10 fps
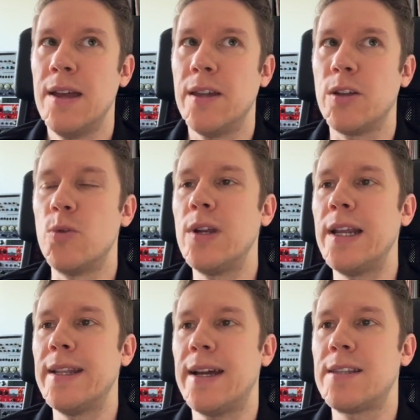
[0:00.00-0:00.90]
Now, the really
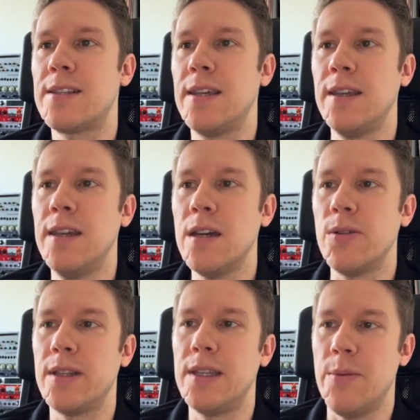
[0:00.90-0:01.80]
nice thing here
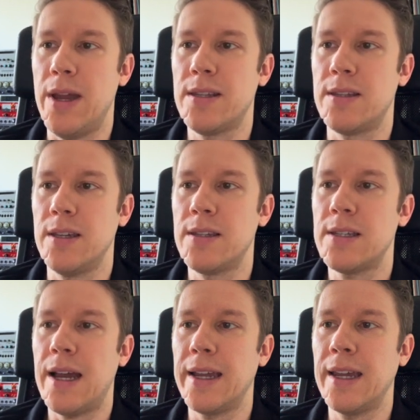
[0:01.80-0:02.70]
in DMS is
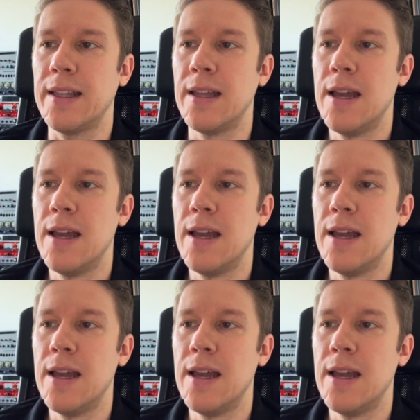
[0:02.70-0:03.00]
I can